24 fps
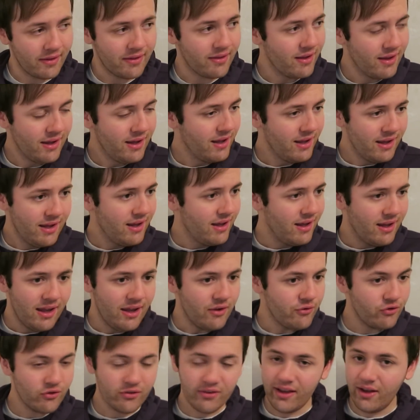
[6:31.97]
And
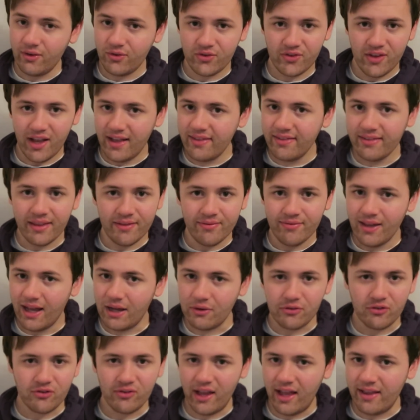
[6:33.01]
it's just outstanding,
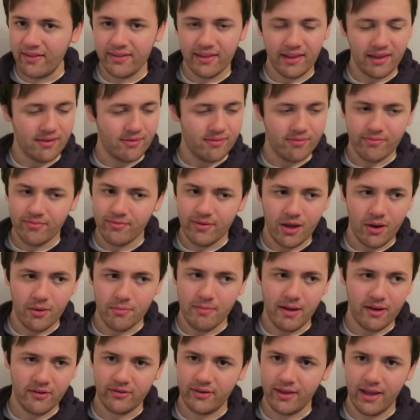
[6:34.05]
outstanding, you know,
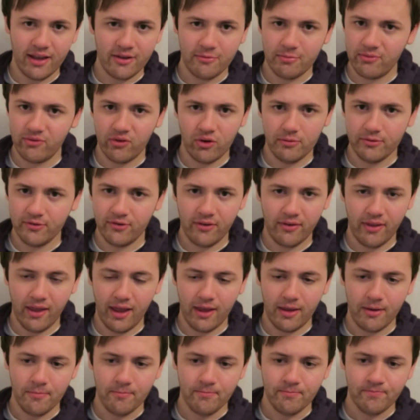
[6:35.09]
Meslier's performance
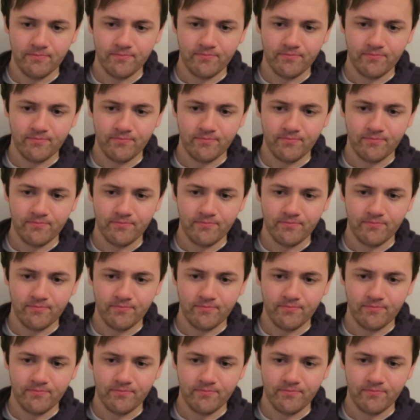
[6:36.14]
today.